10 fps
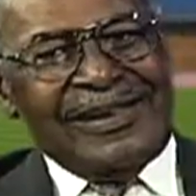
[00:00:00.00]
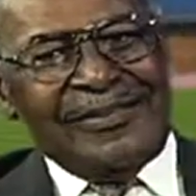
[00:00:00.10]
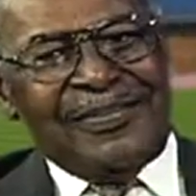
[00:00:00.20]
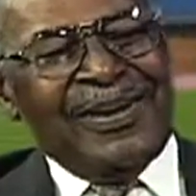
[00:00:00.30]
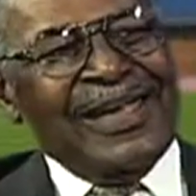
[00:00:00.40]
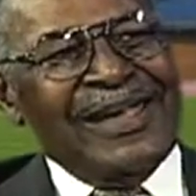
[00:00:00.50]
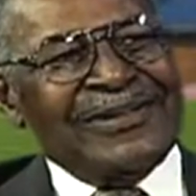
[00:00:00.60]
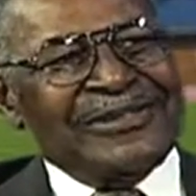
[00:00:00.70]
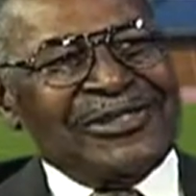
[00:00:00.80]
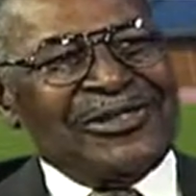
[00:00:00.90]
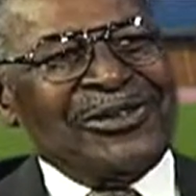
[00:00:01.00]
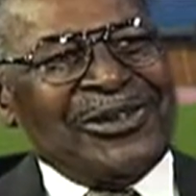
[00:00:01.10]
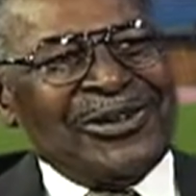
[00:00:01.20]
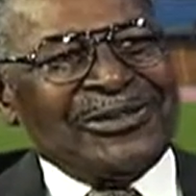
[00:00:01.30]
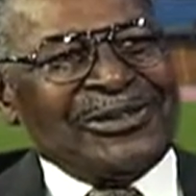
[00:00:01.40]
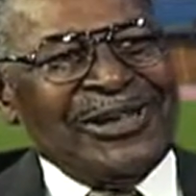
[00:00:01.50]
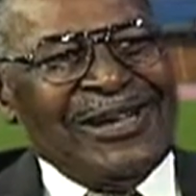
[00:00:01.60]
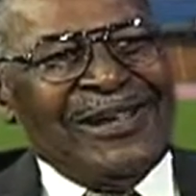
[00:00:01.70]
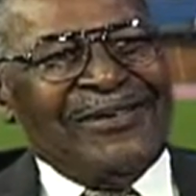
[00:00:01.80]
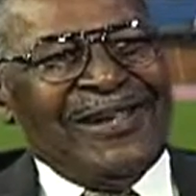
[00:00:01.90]
the players that you coach now
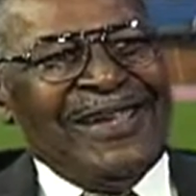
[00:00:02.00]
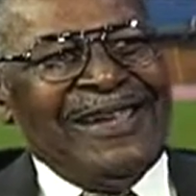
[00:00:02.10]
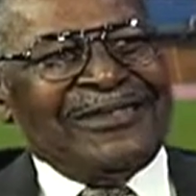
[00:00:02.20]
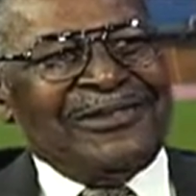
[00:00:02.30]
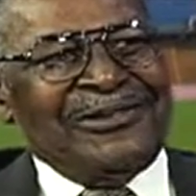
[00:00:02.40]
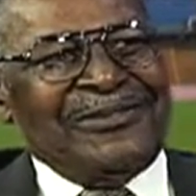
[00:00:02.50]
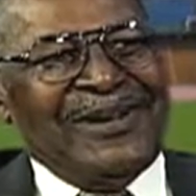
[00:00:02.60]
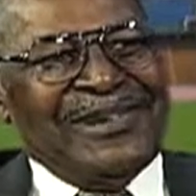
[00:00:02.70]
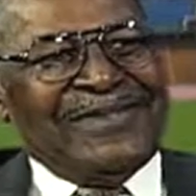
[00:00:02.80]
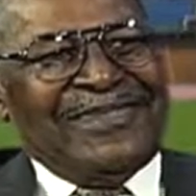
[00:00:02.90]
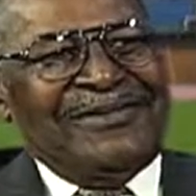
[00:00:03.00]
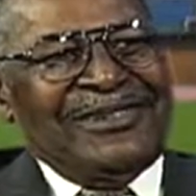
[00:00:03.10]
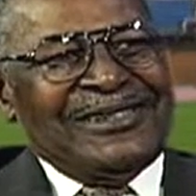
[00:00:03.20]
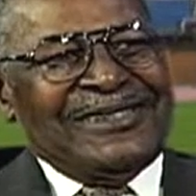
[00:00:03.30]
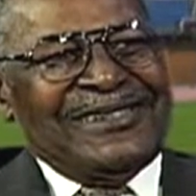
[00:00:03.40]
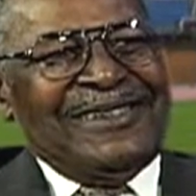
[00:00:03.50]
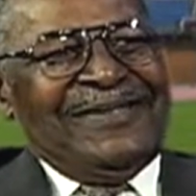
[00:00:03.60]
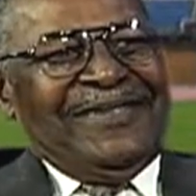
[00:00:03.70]
ever ask you about some of this stuff?